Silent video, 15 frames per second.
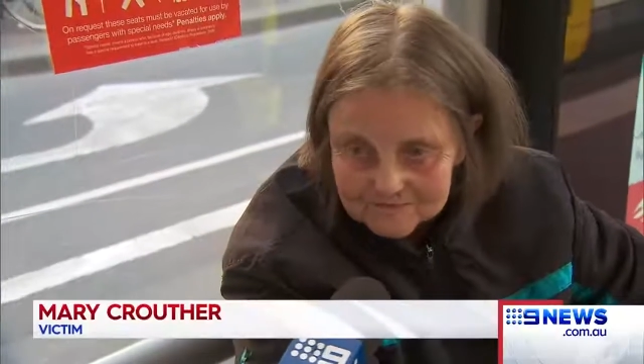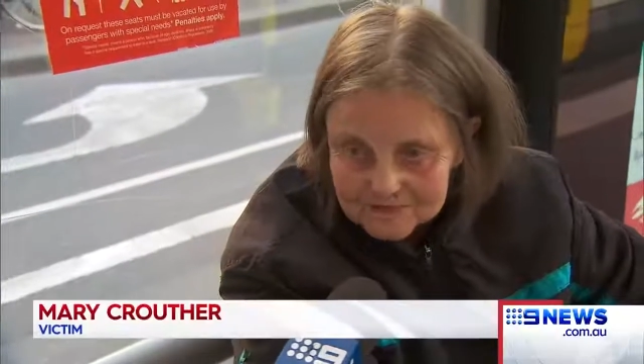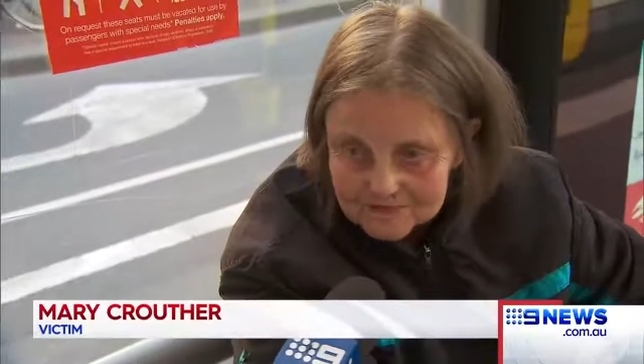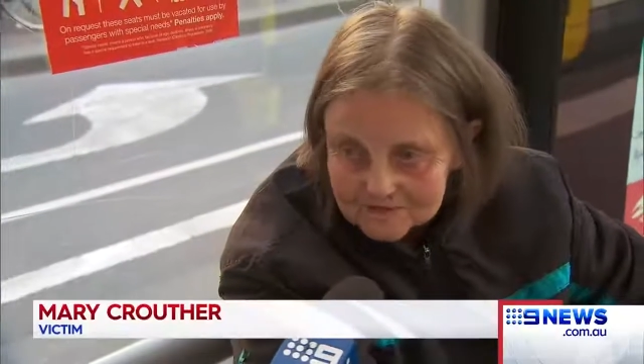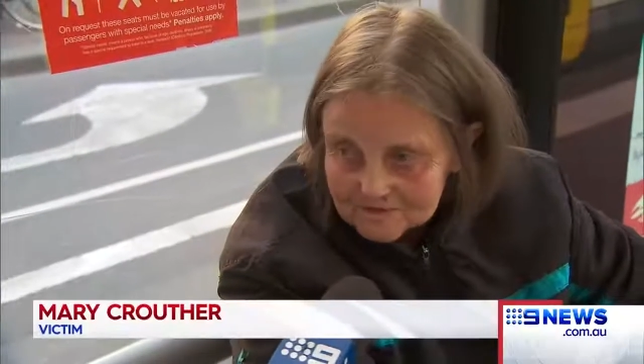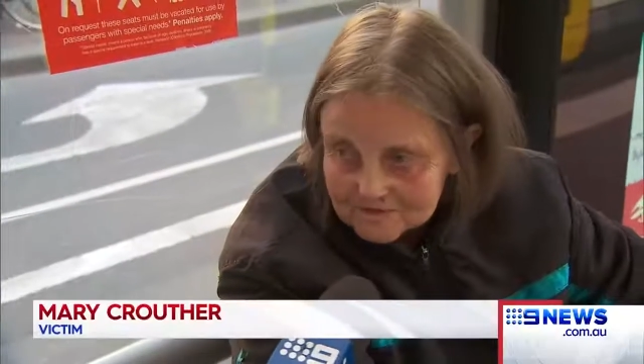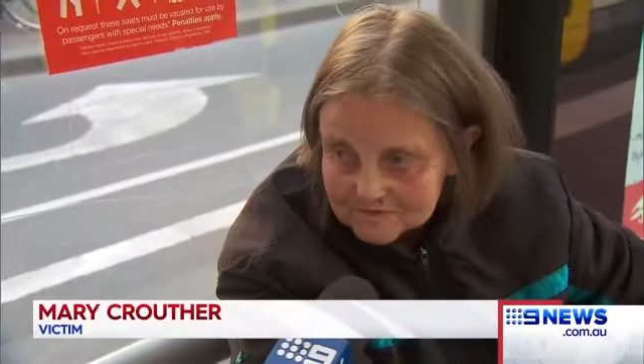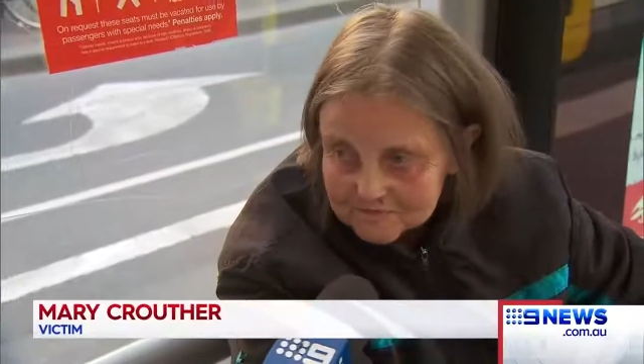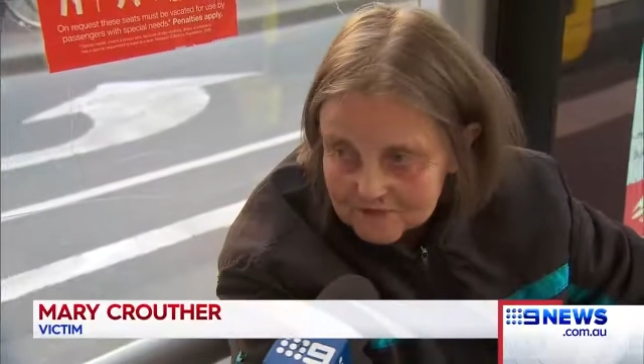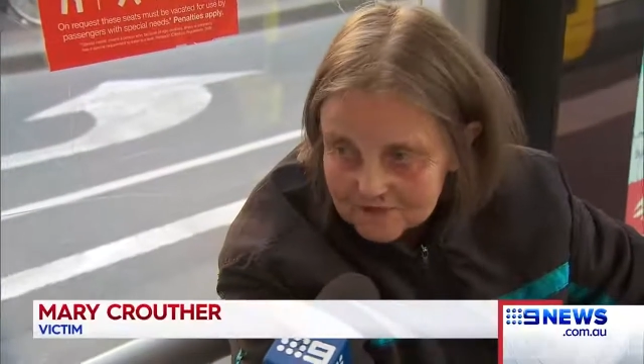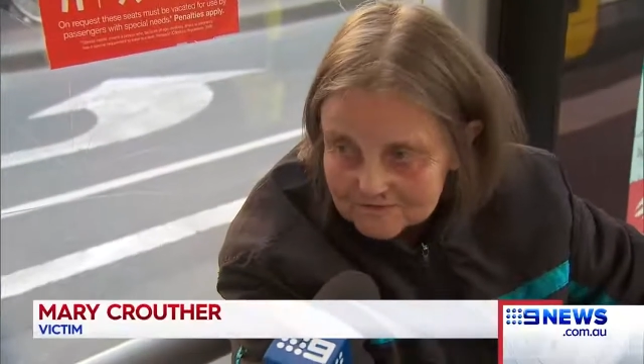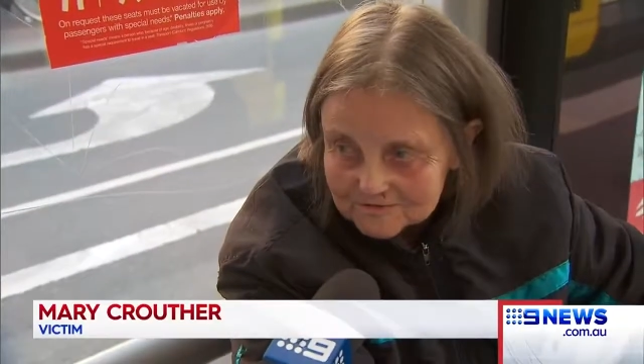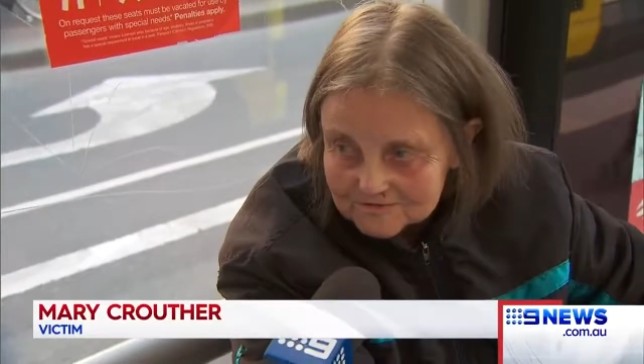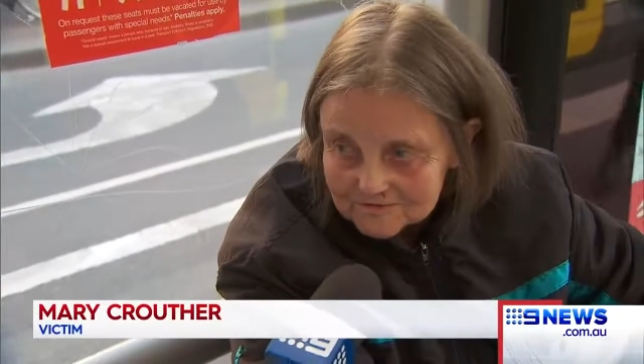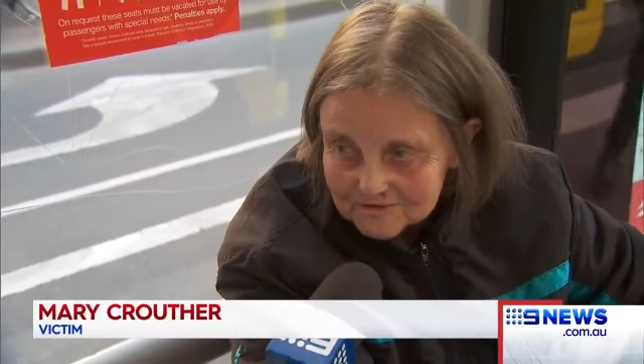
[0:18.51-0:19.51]
big
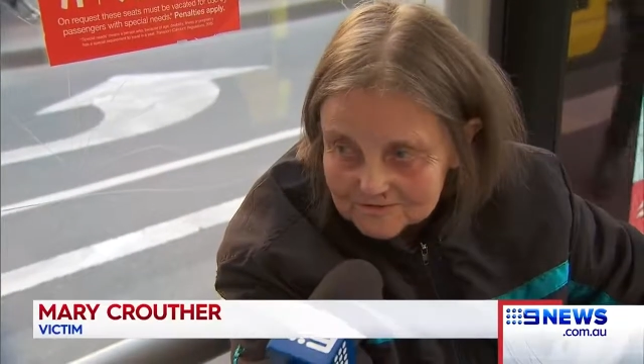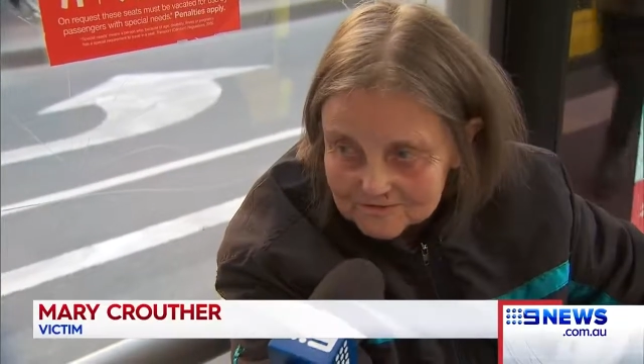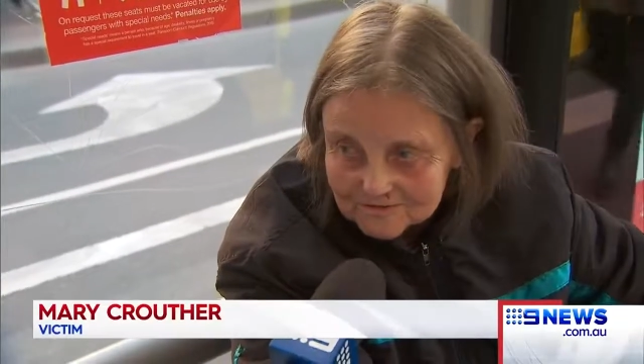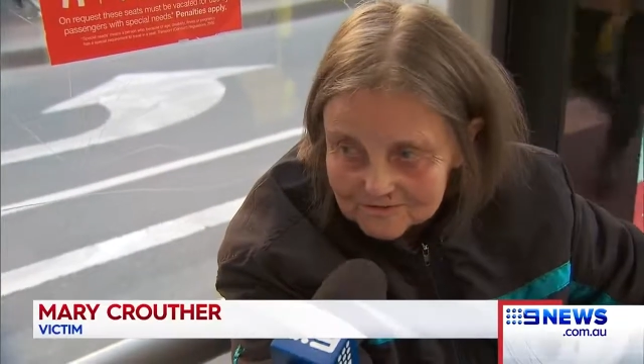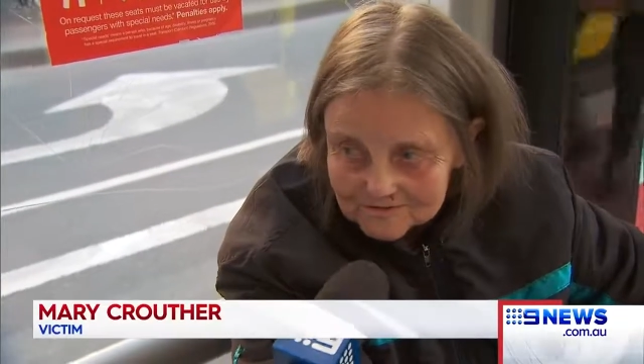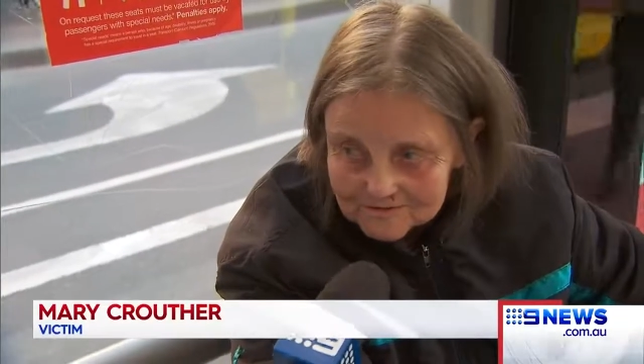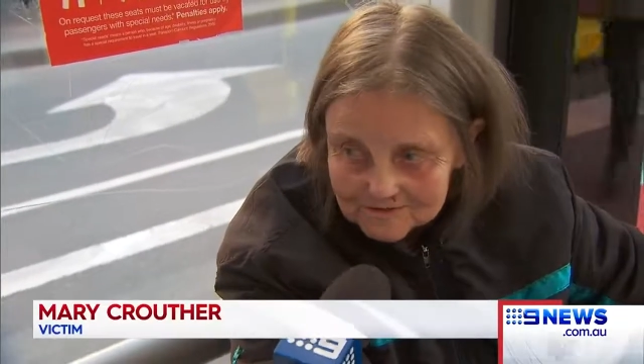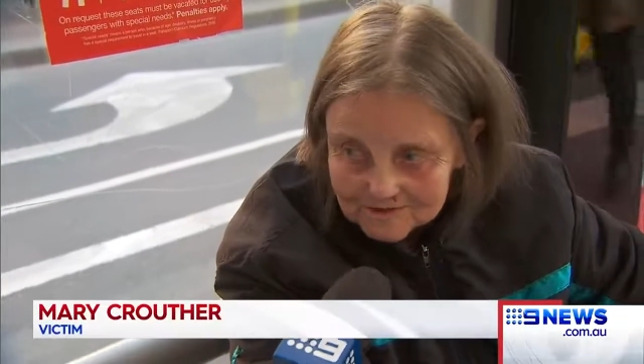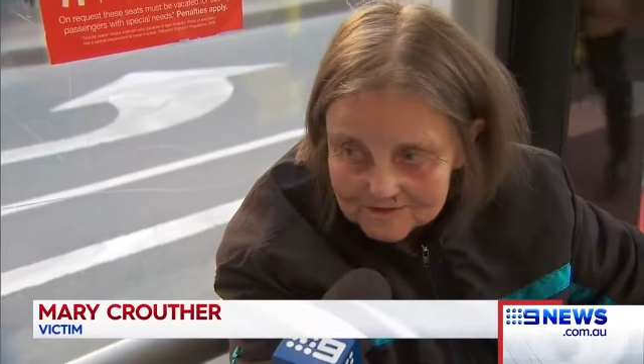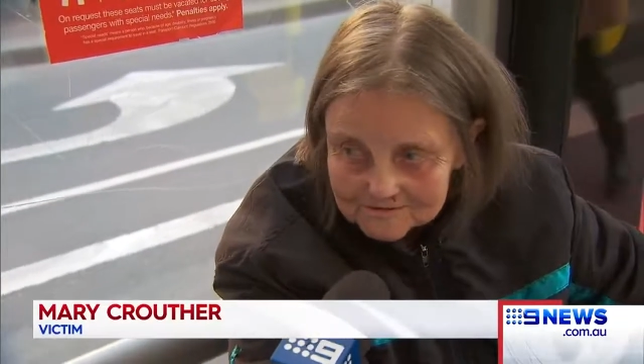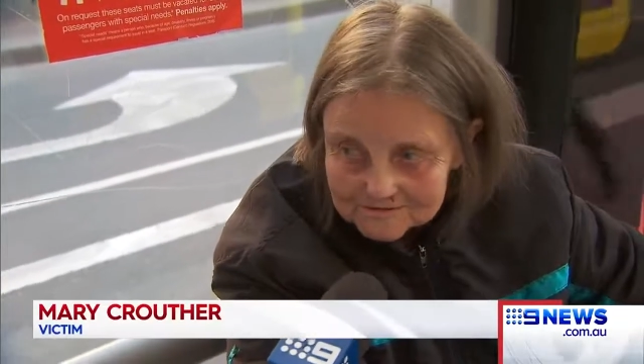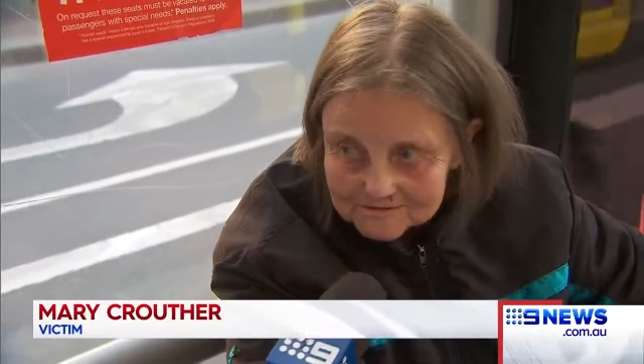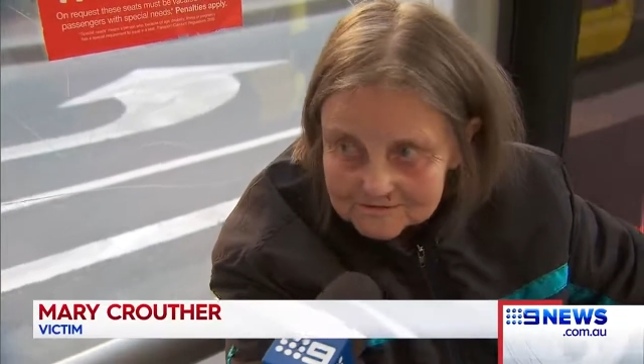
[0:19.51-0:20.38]
explosion, I thought, you know.